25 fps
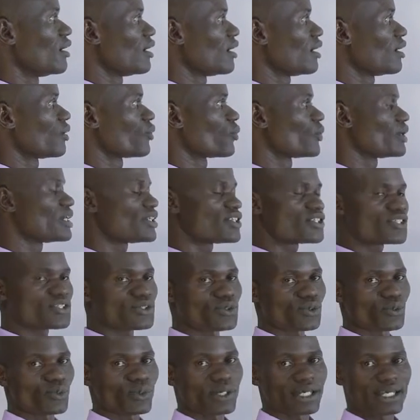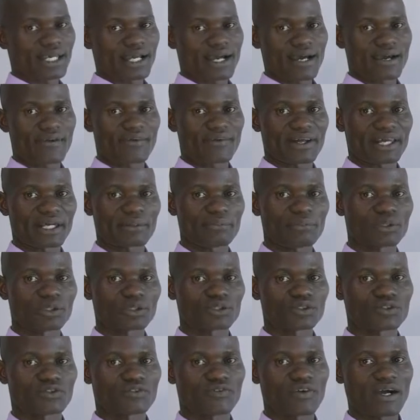which we are
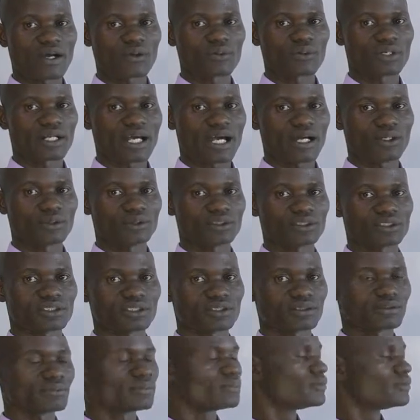able to find out.